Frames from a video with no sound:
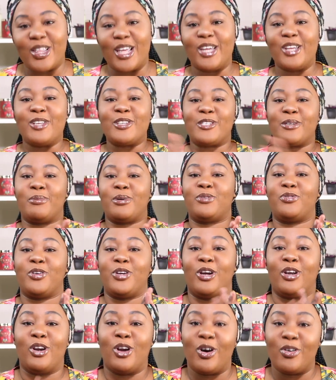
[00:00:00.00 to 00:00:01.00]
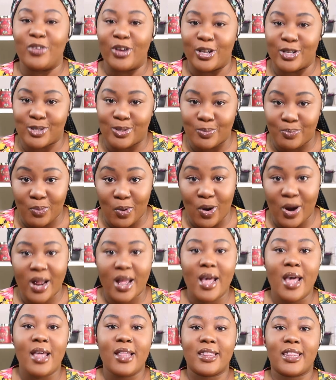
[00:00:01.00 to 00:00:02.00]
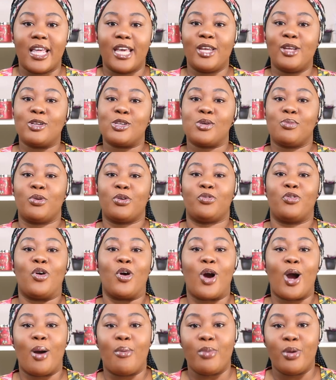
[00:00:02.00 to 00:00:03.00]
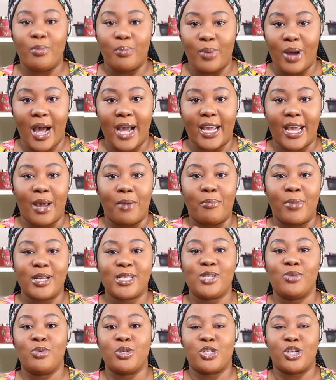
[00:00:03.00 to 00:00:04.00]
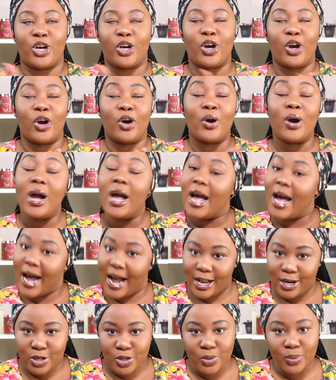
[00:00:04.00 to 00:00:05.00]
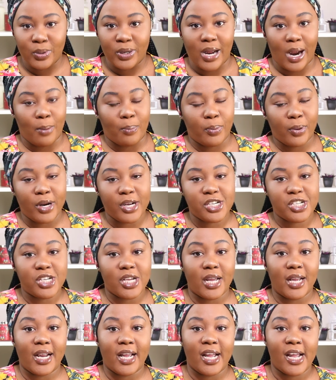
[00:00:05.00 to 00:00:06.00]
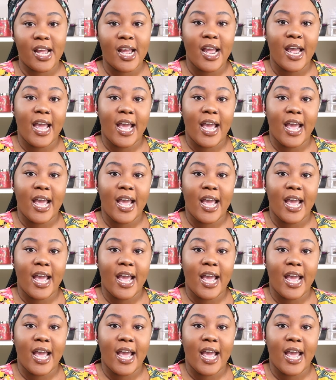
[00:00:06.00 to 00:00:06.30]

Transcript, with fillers: Thank you so much for your love and support. Thank you so much for coming back and messing with your girl. I truly appreciate it.